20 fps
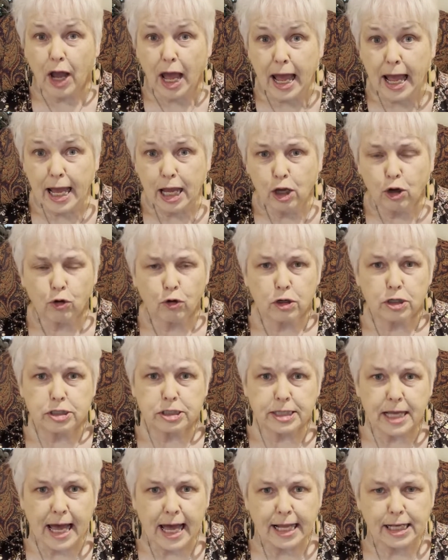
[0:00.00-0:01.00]
anger or
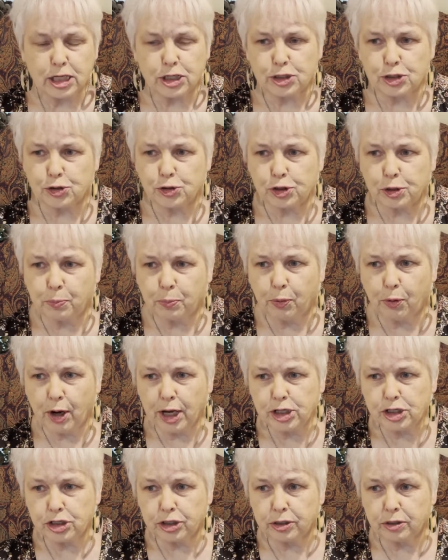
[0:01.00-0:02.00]
sadness or
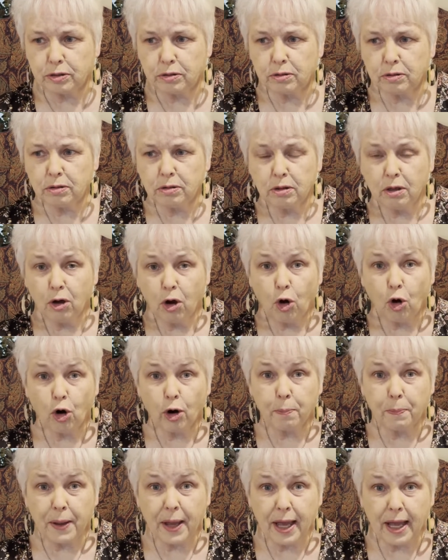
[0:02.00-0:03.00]
depression
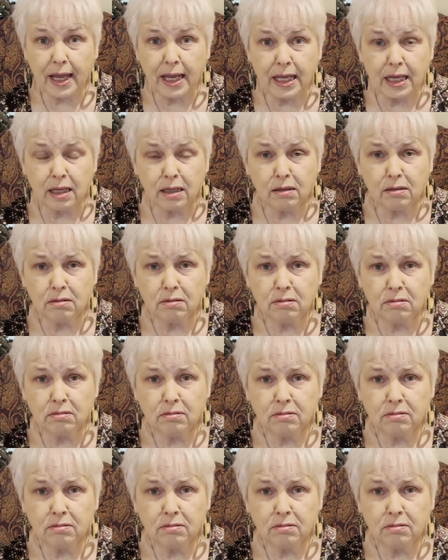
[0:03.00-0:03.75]
or pain.